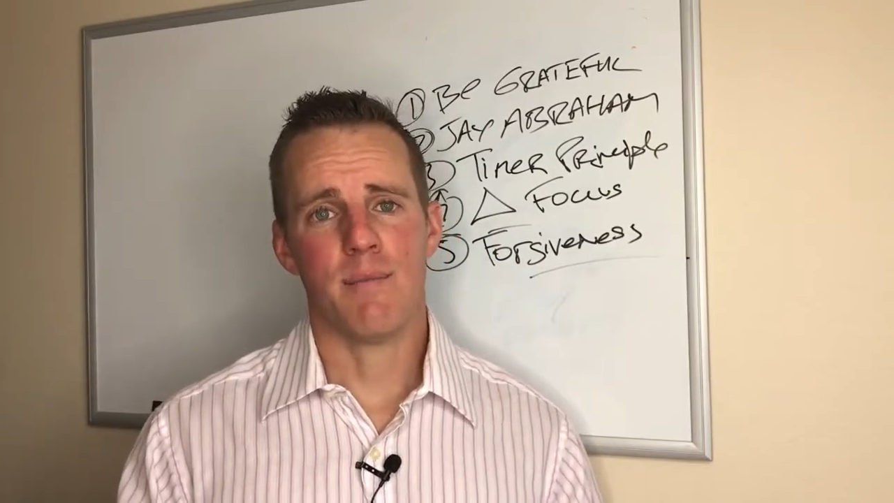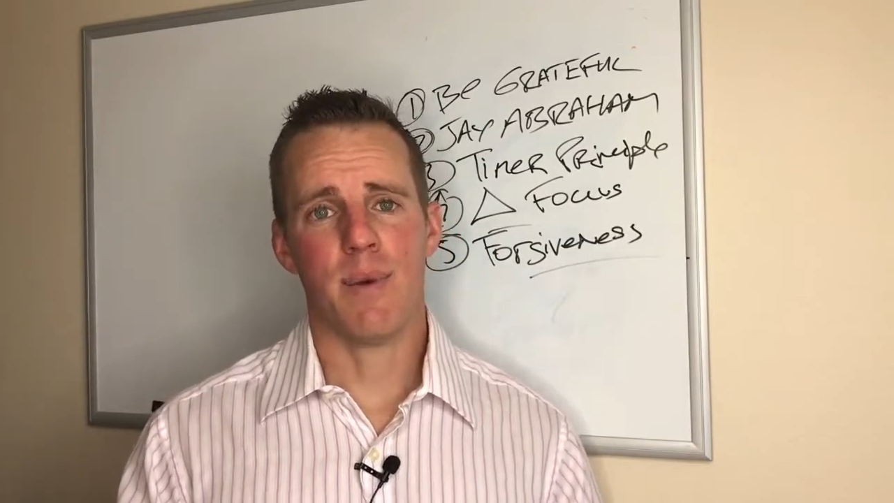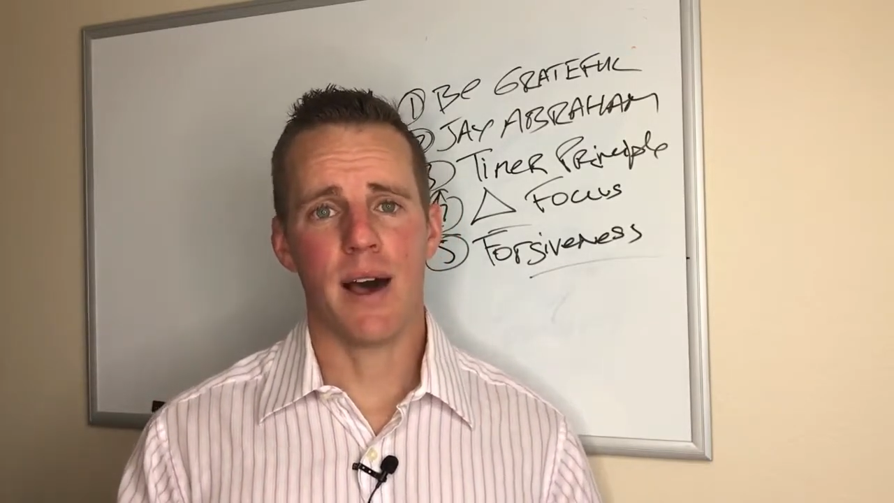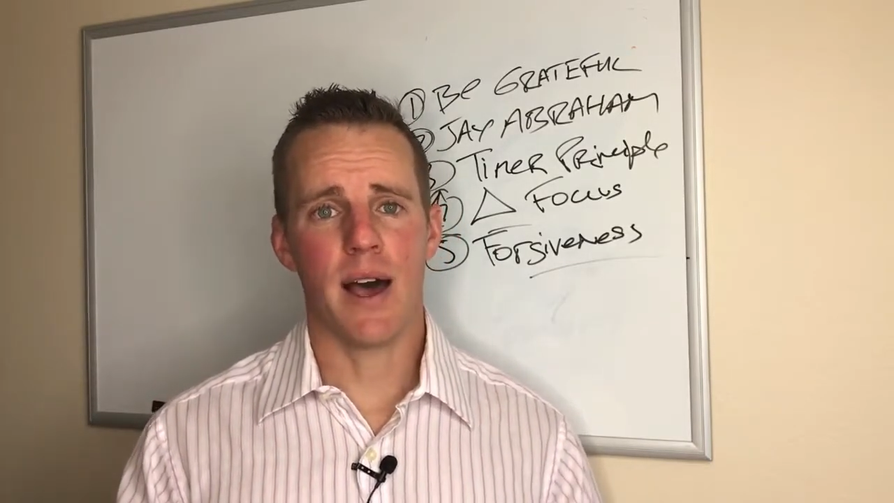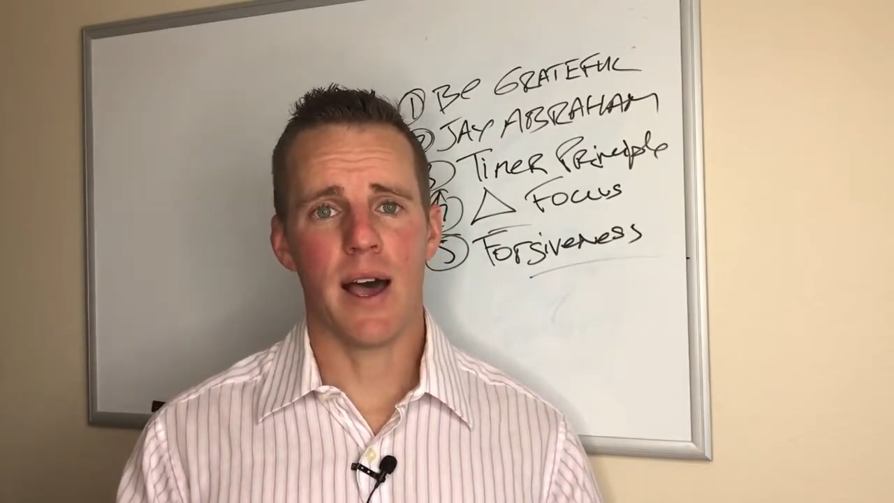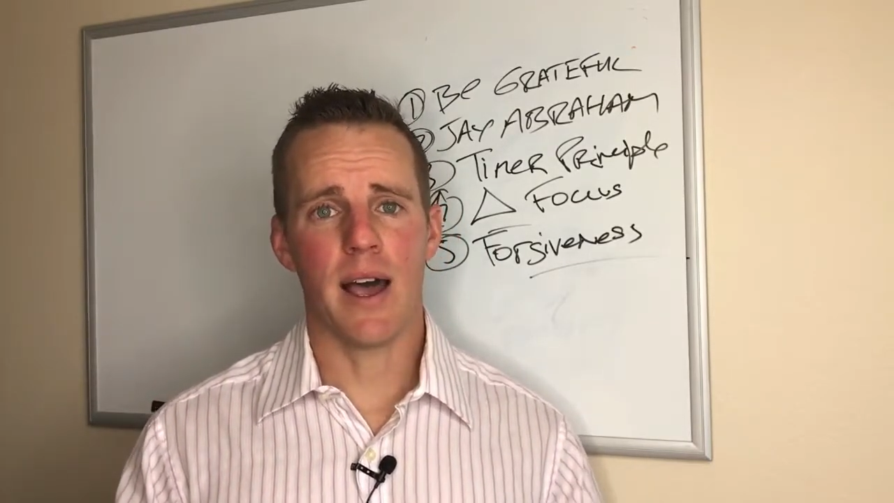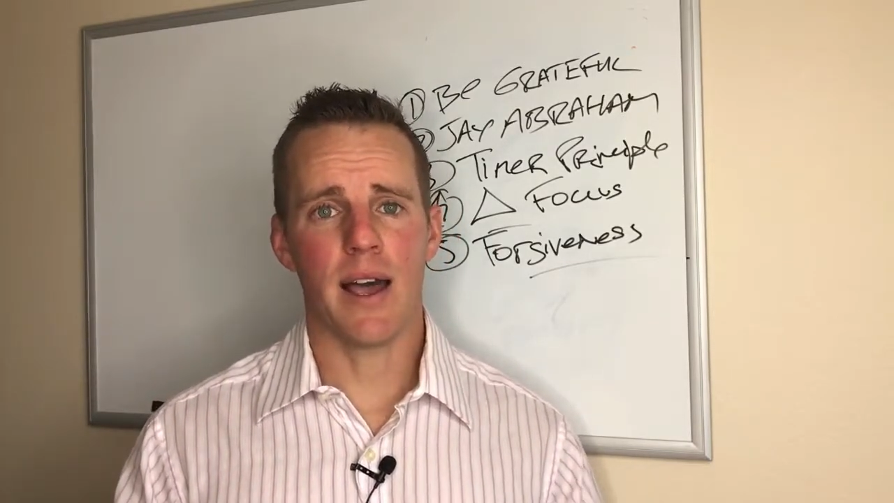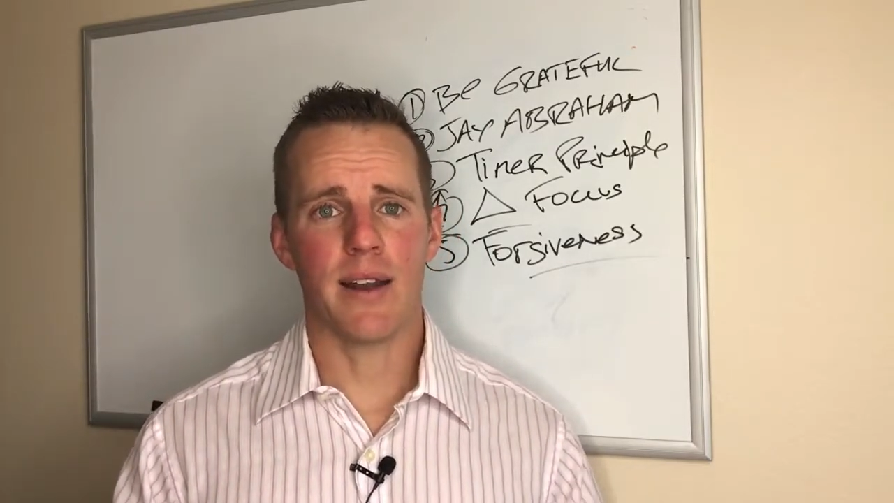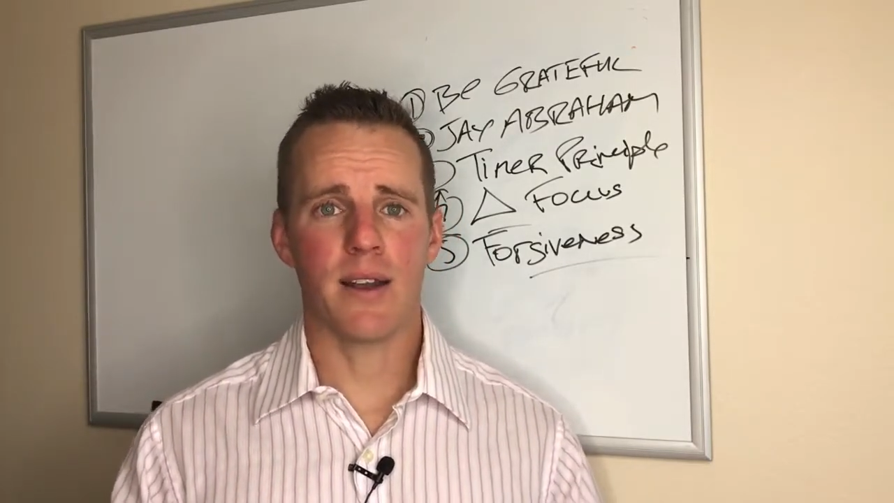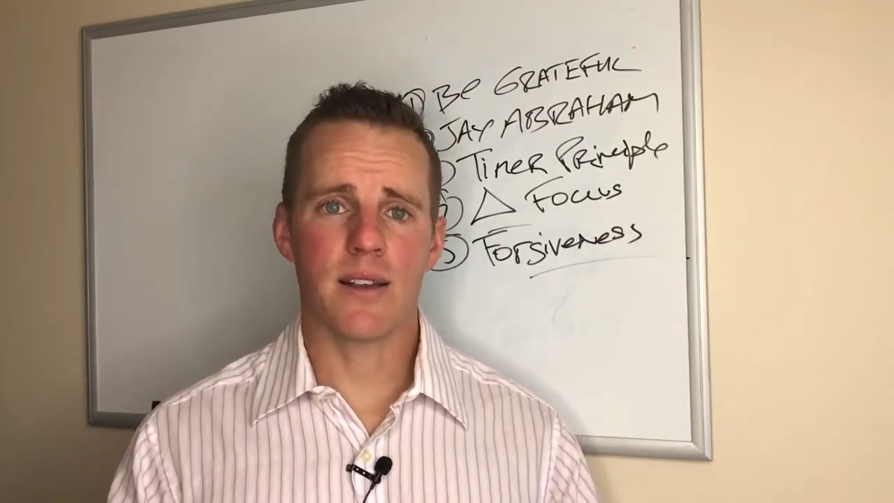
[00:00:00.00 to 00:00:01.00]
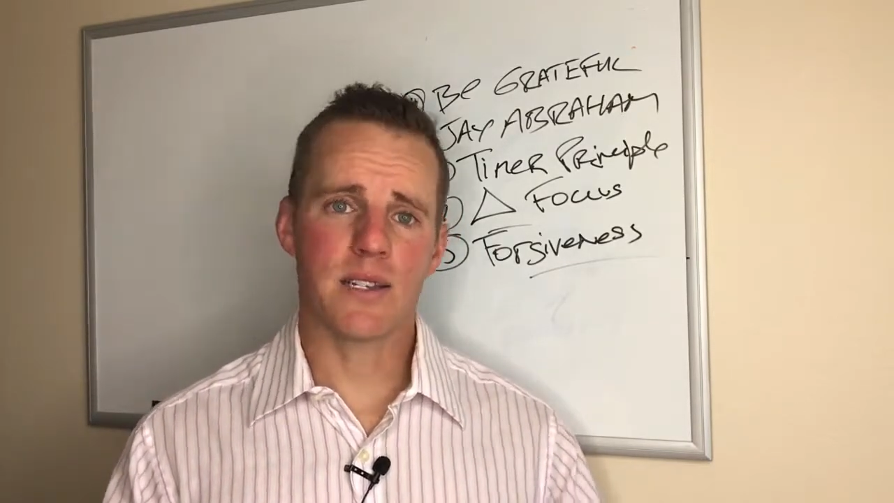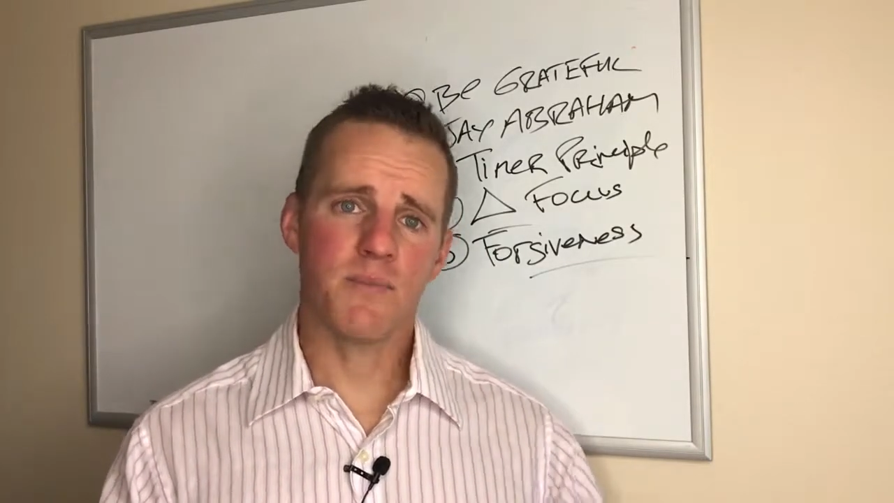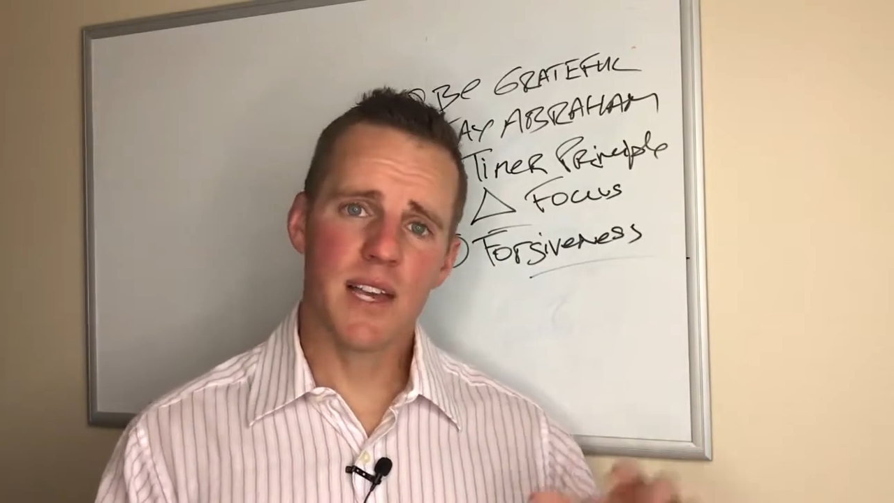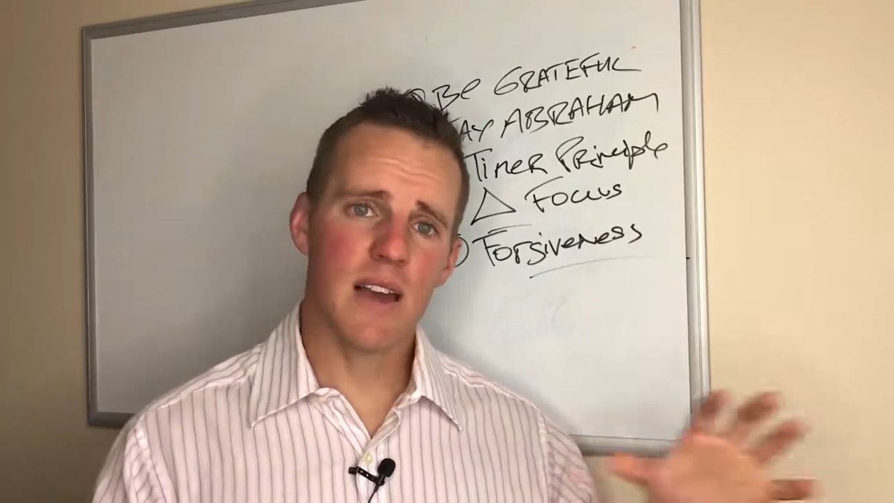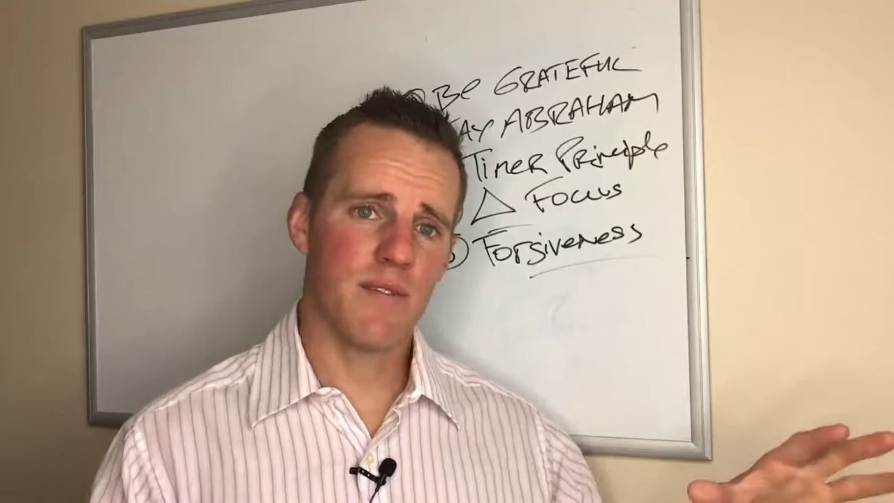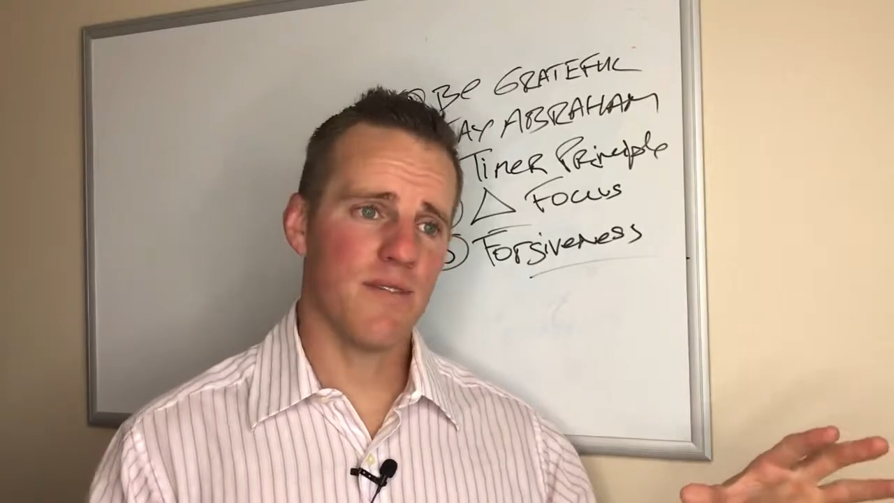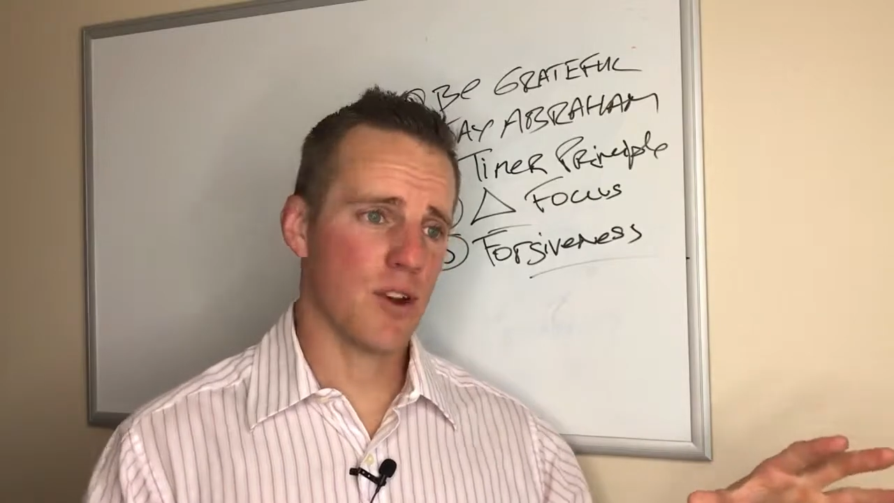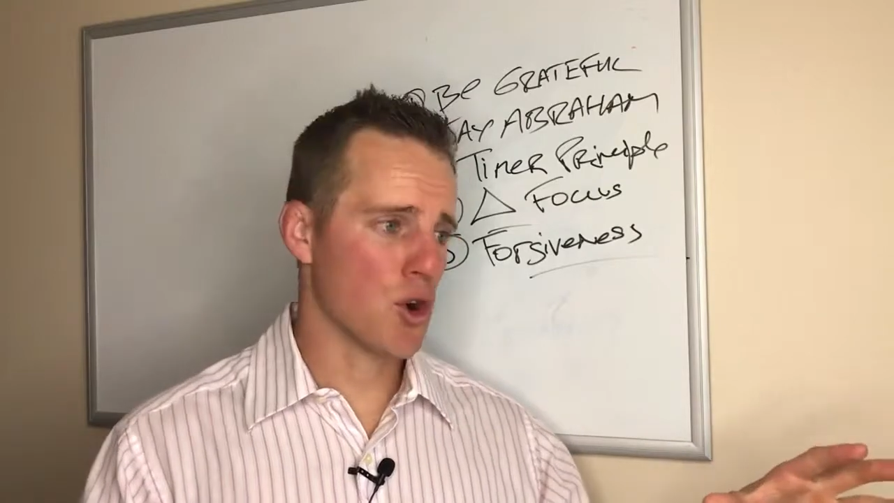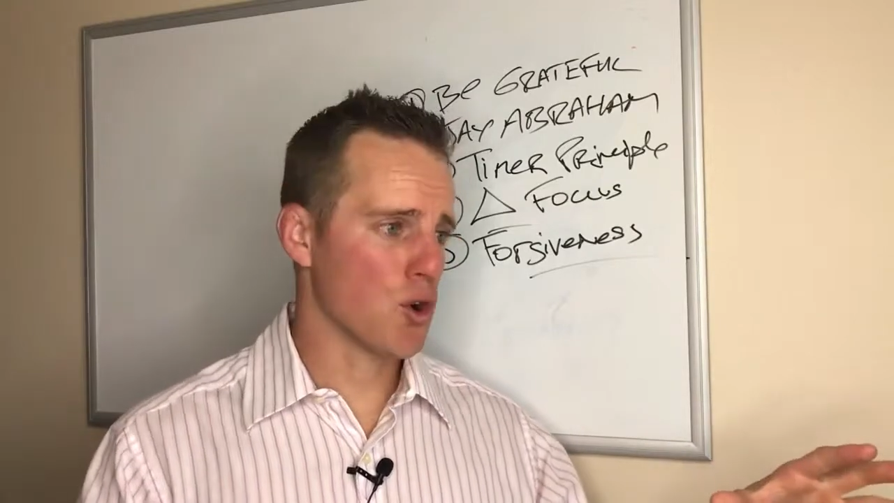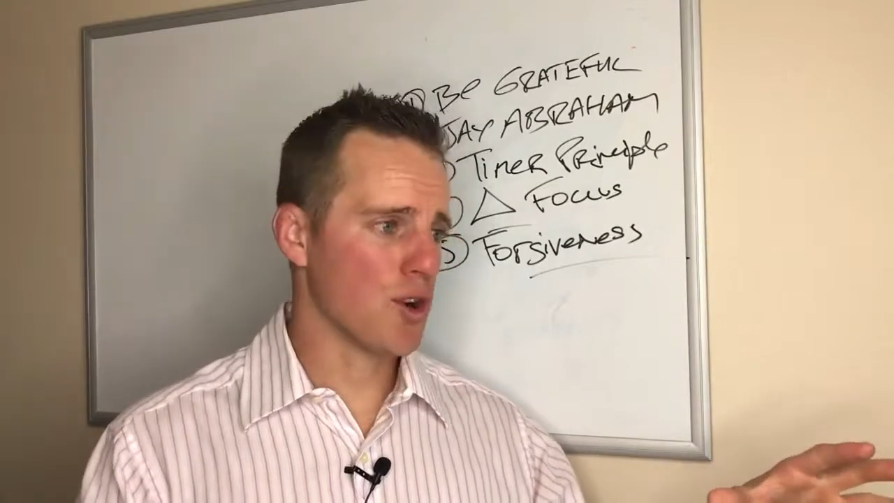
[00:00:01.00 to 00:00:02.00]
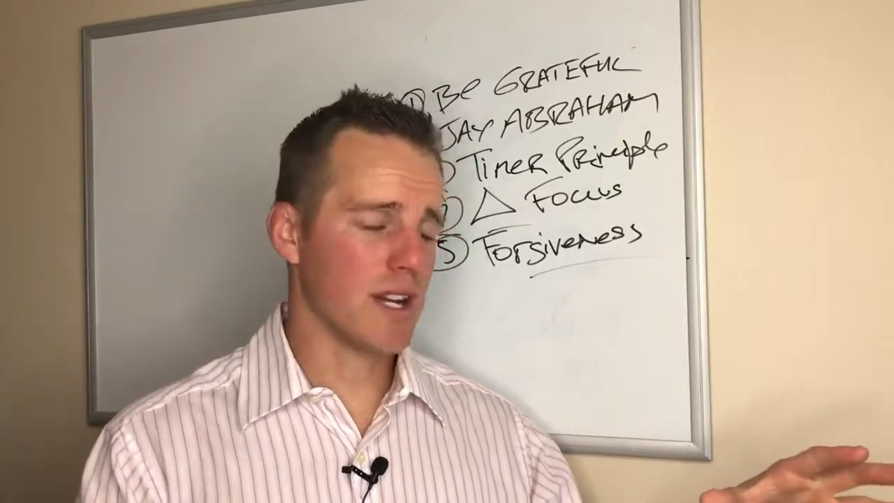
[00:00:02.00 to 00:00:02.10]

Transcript: But something I've even heard